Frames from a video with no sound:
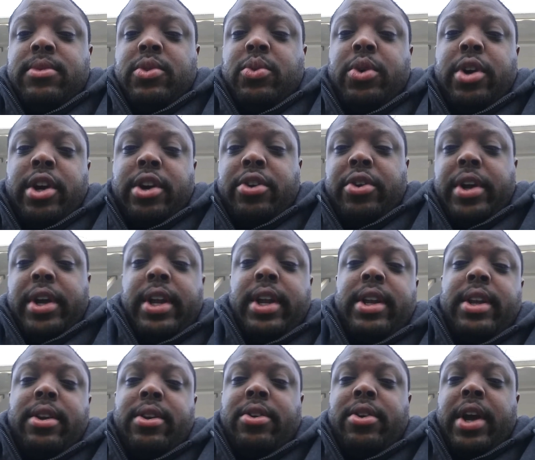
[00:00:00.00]
We are
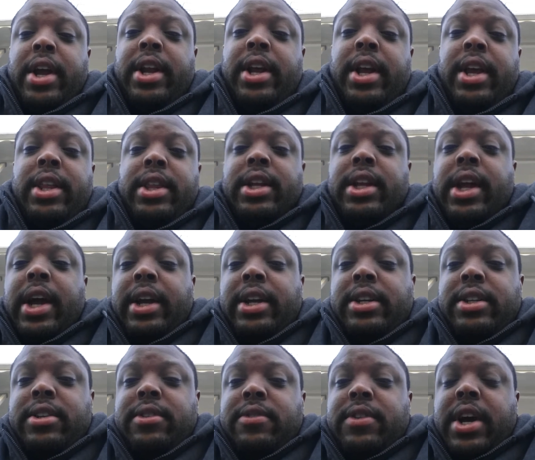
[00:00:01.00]
created in the
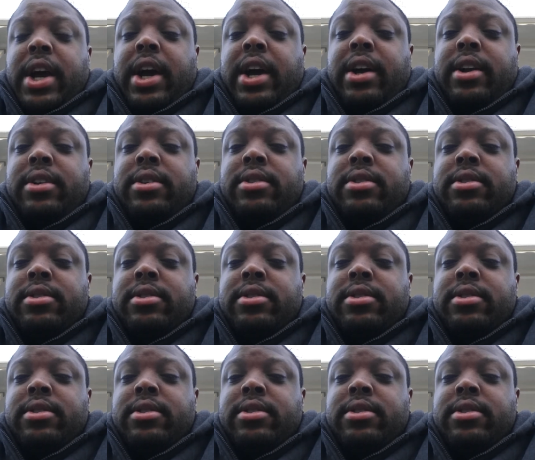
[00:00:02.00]
likeness of God.